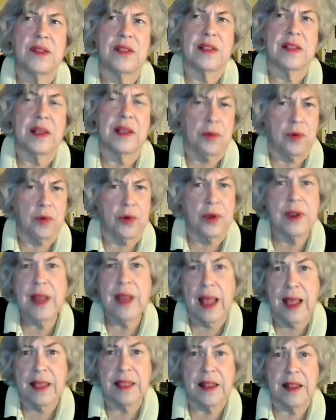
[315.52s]
they were good
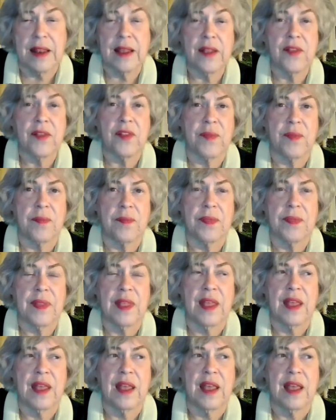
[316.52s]
Catholics,
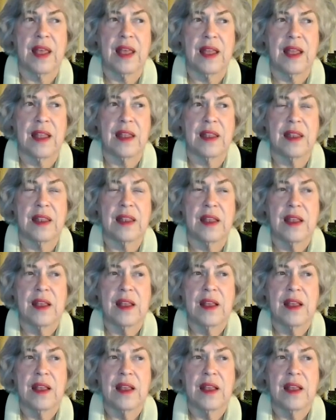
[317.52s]
and